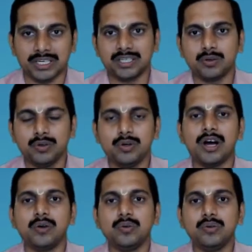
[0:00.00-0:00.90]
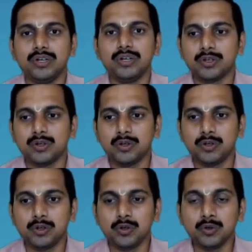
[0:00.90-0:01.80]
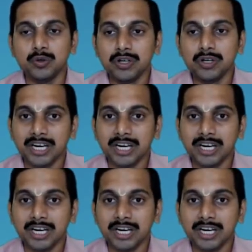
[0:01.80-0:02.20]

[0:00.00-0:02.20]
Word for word: They don't know how to